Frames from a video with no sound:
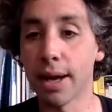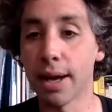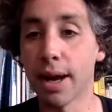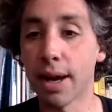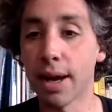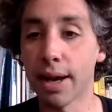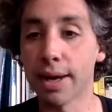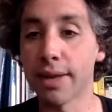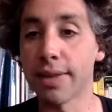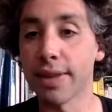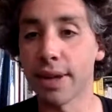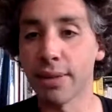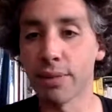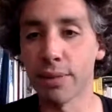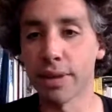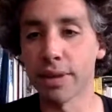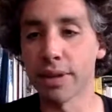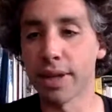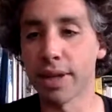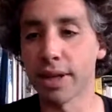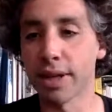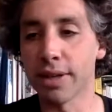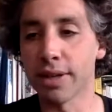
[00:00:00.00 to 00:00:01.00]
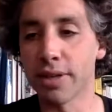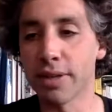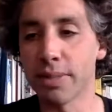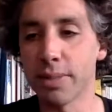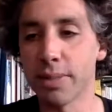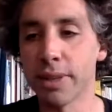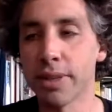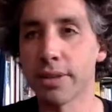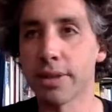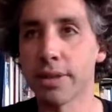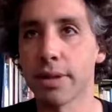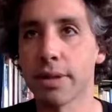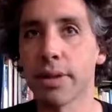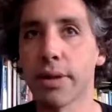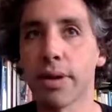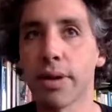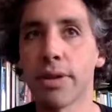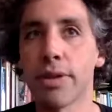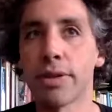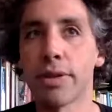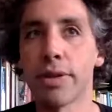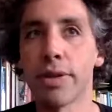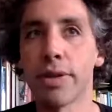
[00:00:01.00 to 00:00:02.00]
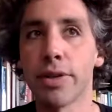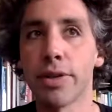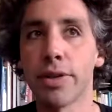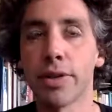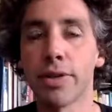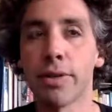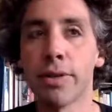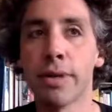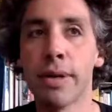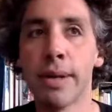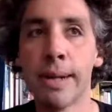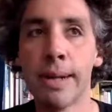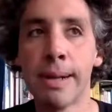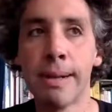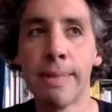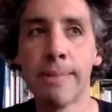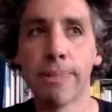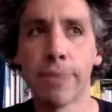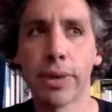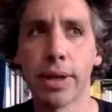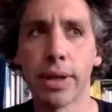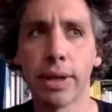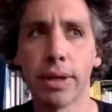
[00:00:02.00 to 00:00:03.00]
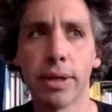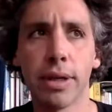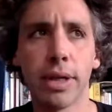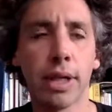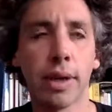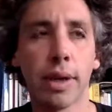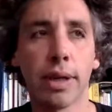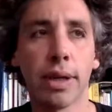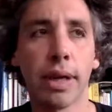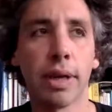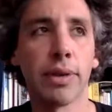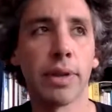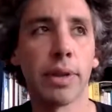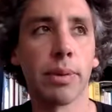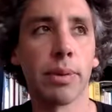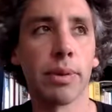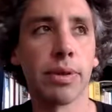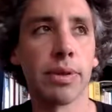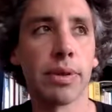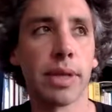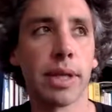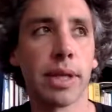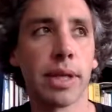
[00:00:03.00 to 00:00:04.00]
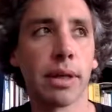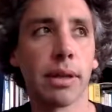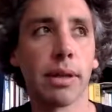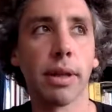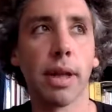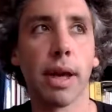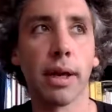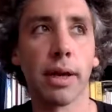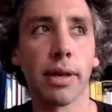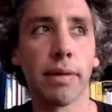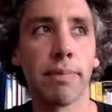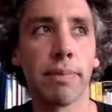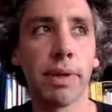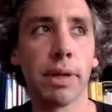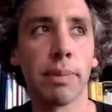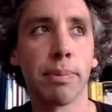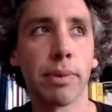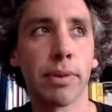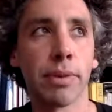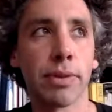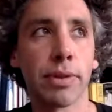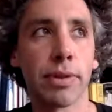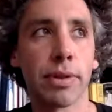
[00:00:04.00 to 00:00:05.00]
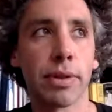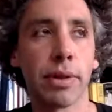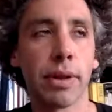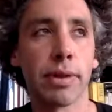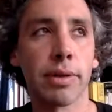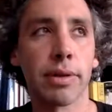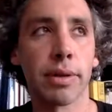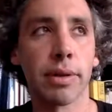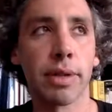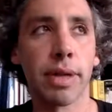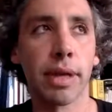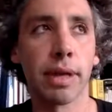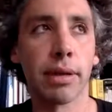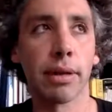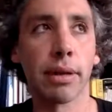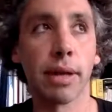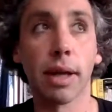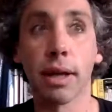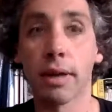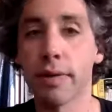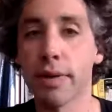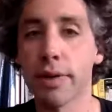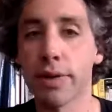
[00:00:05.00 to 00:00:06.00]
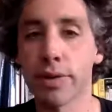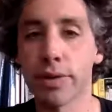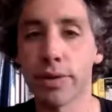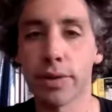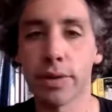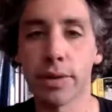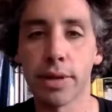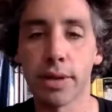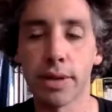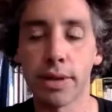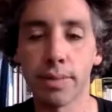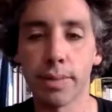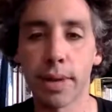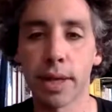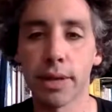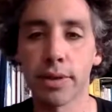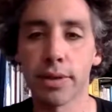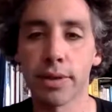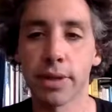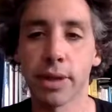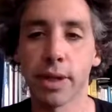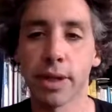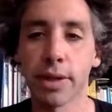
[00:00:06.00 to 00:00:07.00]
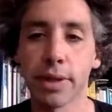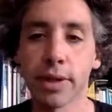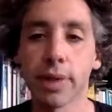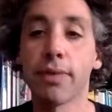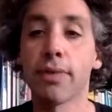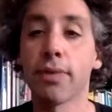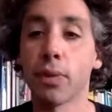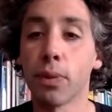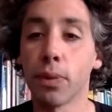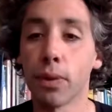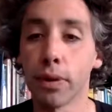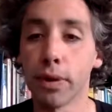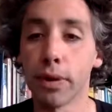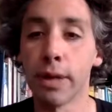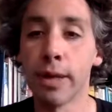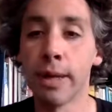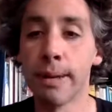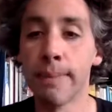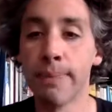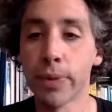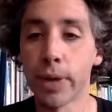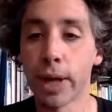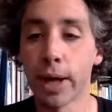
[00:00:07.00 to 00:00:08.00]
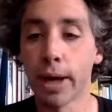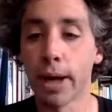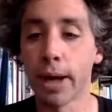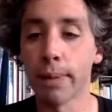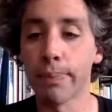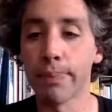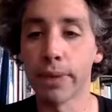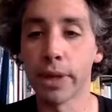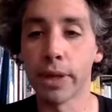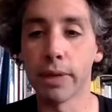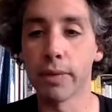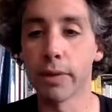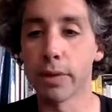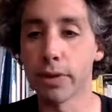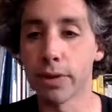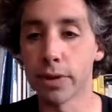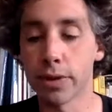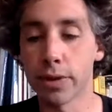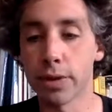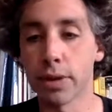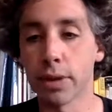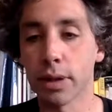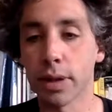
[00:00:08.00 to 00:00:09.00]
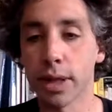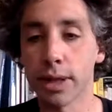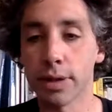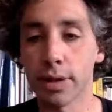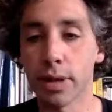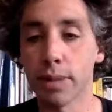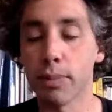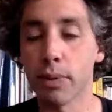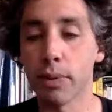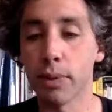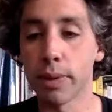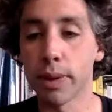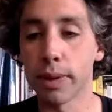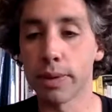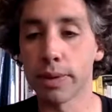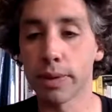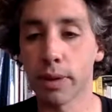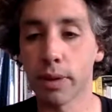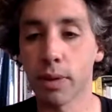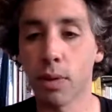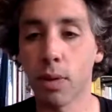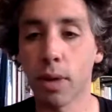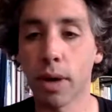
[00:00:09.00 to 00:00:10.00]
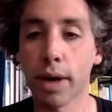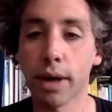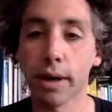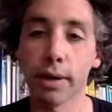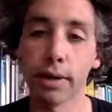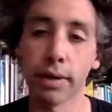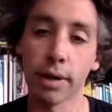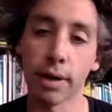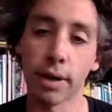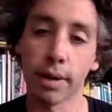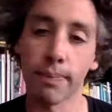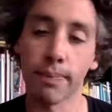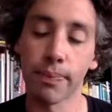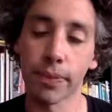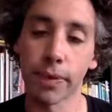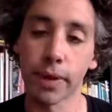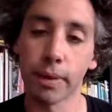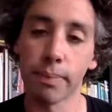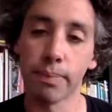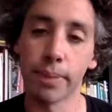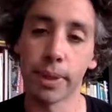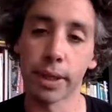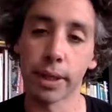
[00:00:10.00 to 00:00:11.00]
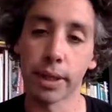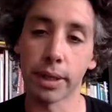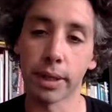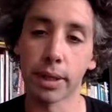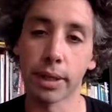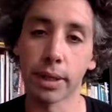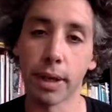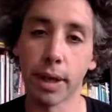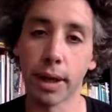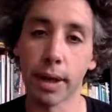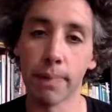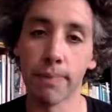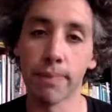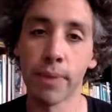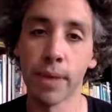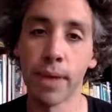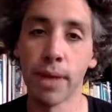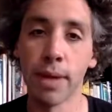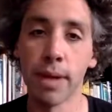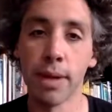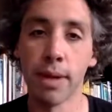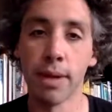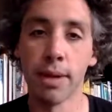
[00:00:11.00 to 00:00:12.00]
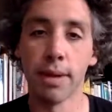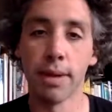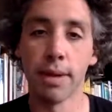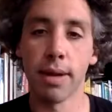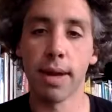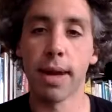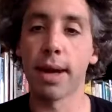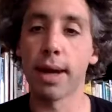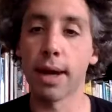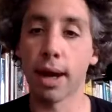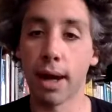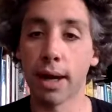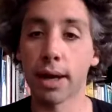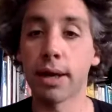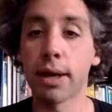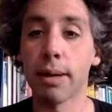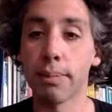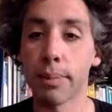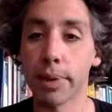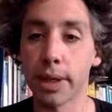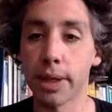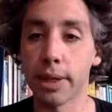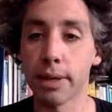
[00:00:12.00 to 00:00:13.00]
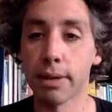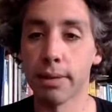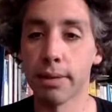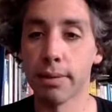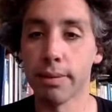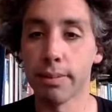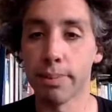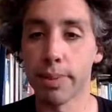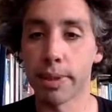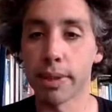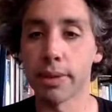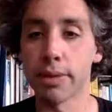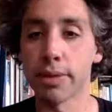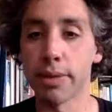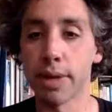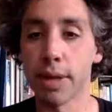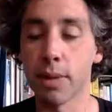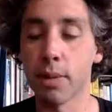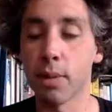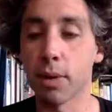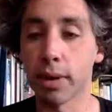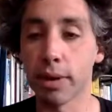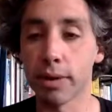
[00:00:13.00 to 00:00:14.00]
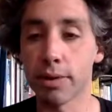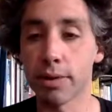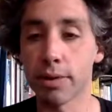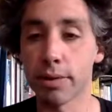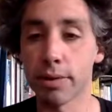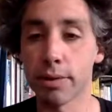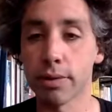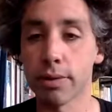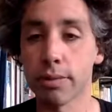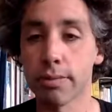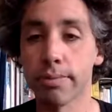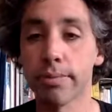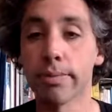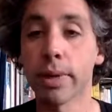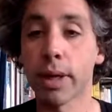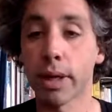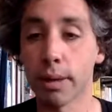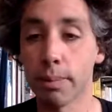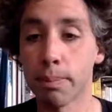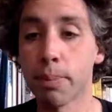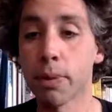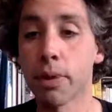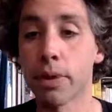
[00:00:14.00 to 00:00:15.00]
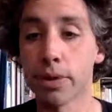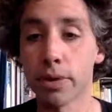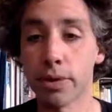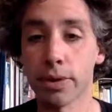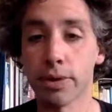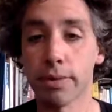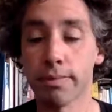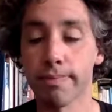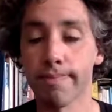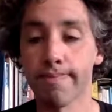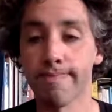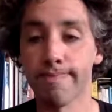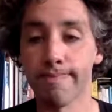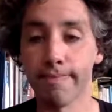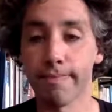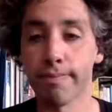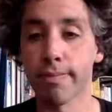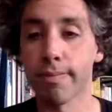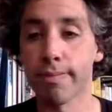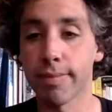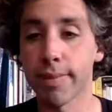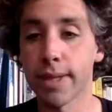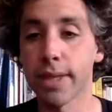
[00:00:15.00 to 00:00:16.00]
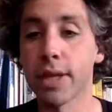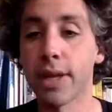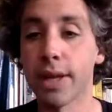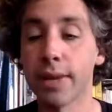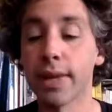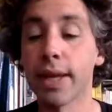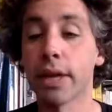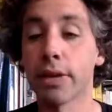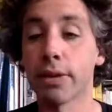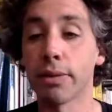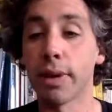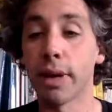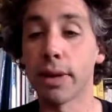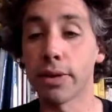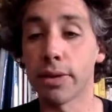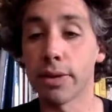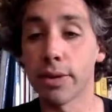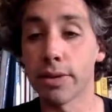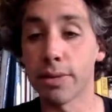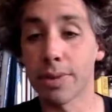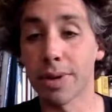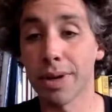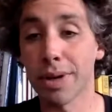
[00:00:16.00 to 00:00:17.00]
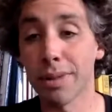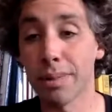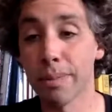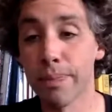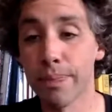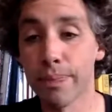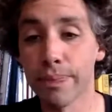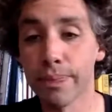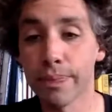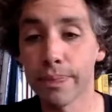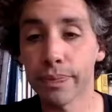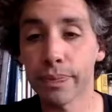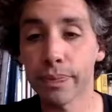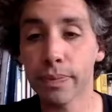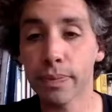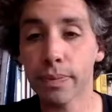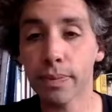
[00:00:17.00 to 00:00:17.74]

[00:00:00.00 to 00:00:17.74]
AI, and that really kind of speaks to the larger issue that I think we're seeing a lot of people start to take a lot of interest in this space. I think Ford, even just in the last couple of weeks, acquired a big AI company because they want to kind of push in that direction as well.